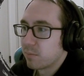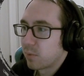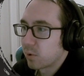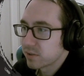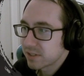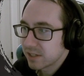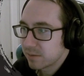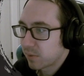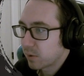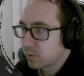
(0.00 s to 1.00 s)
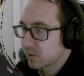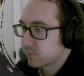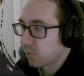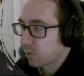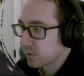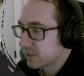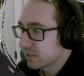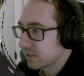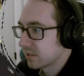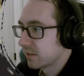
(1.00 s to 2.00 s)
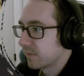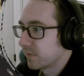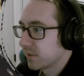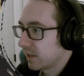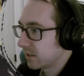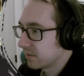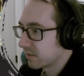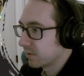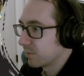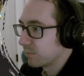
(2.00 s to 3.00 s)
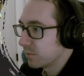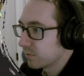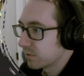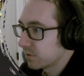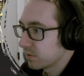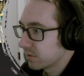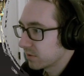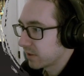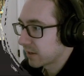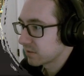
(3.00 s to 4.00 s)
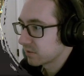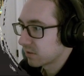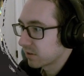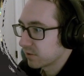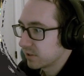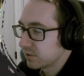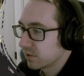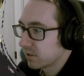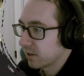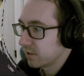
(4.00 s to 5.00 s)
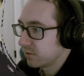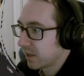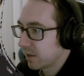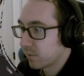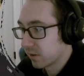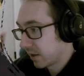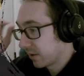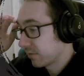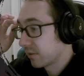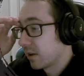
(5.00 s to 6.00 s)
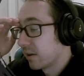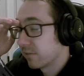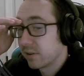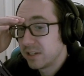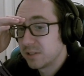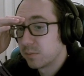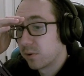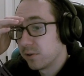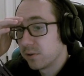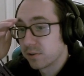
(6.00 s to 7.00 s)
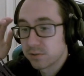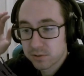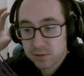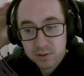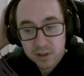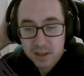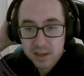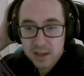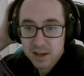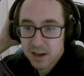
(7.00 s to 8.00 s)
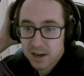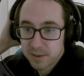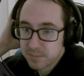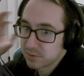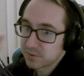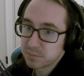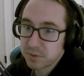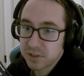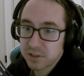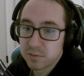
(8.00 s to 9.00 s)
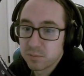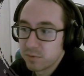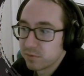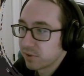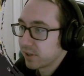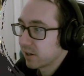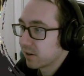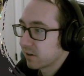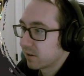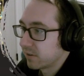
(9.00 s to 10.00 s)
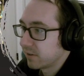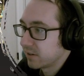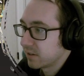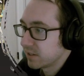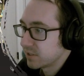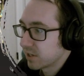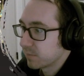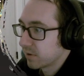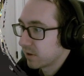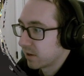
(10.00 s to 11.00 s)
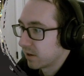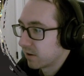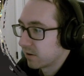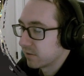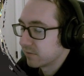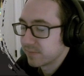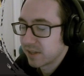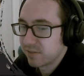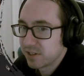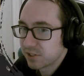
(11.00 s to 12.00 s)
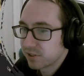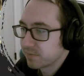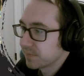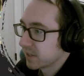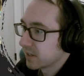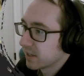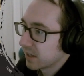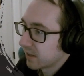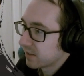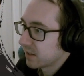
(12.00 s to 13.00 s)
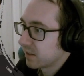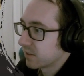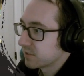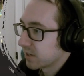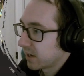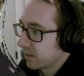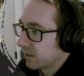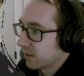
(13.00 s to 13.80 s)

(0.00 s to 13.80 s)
Porcine Portent. It's a removal, exile target creature, and you gain 1 life for each boar you control. So just pretty good removal there on an enchant or adventure. And then the other side,